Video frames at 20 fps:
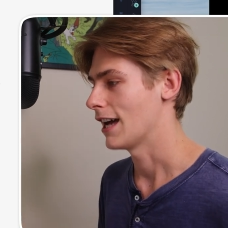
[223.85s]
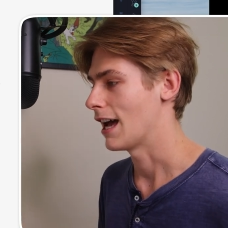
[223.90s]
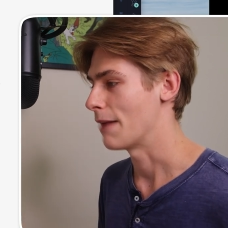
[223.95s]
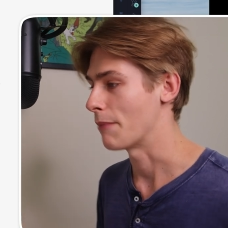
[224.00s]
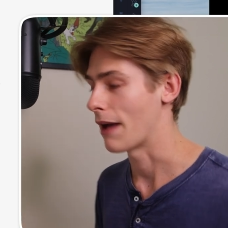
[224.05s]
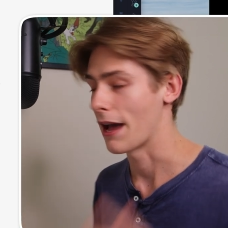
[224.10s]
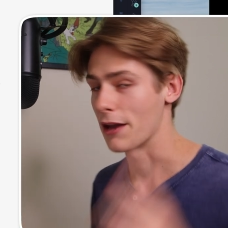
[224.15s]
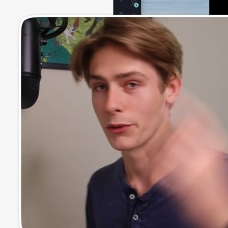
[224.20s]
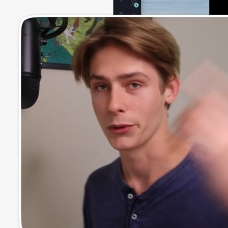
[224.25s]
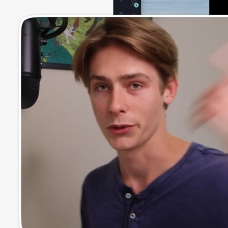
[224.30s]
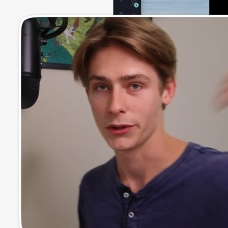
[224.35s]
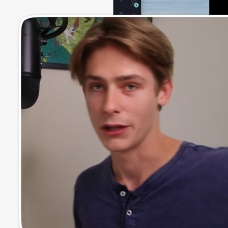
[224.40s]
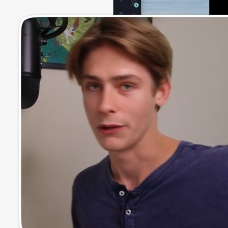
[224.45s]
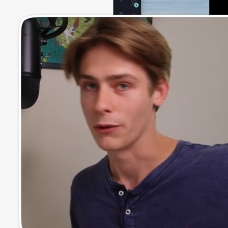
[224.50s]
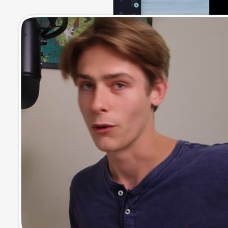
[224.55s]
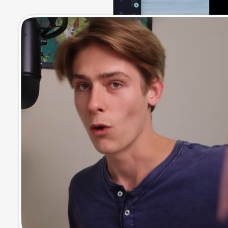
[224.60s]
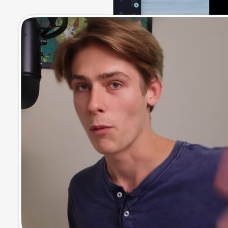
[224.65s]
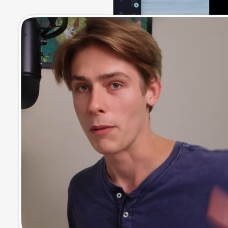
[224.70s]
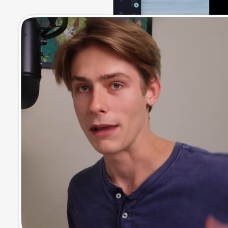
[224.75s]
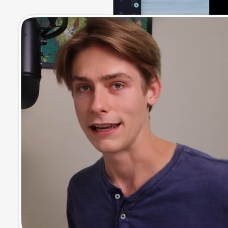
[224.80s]
And also
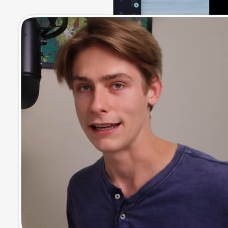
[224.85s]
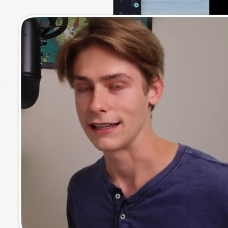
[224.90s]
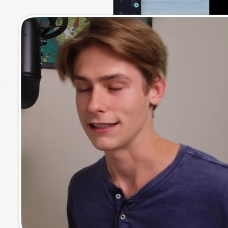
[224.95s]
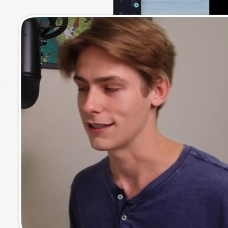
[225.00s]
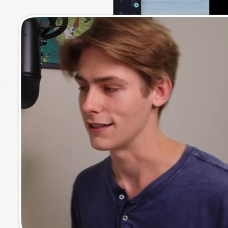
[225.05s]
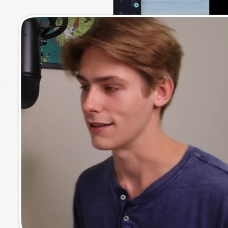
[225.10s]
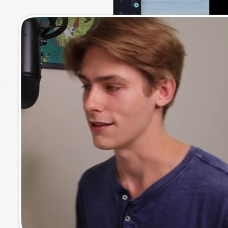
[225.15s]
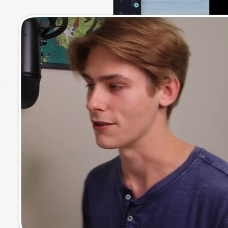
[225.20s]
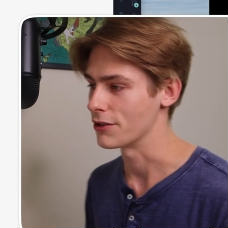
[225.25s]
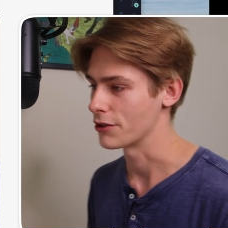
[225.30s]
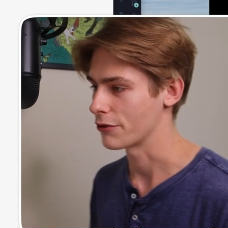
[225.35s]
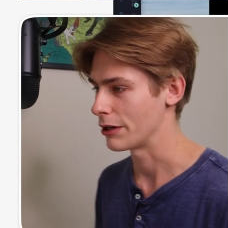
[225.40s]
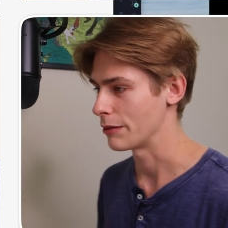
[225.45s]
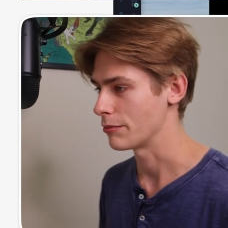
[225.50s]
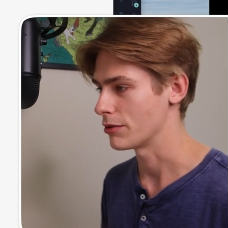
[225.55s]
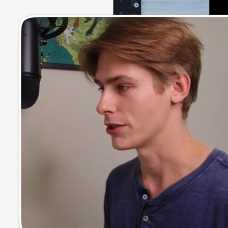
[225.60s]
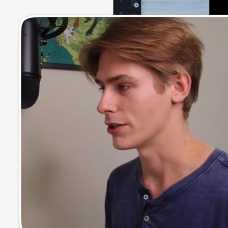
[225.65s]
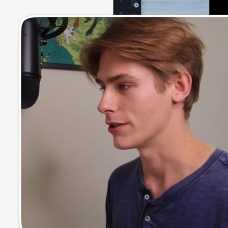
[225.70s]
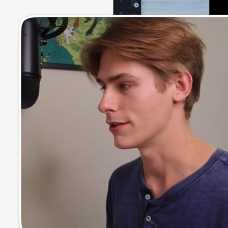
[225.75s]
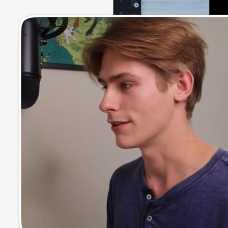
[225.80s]
they'll all be linked in the
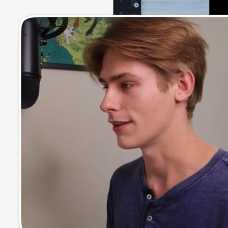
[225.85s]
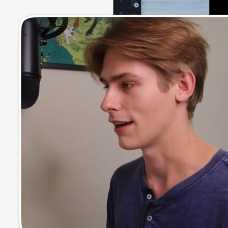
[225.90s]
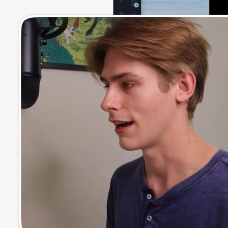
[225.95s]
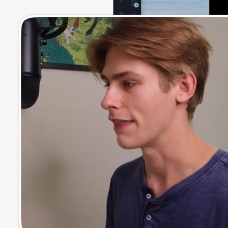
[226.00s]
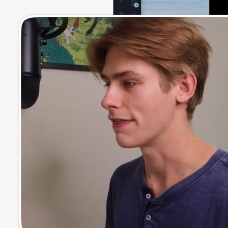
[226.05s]
description.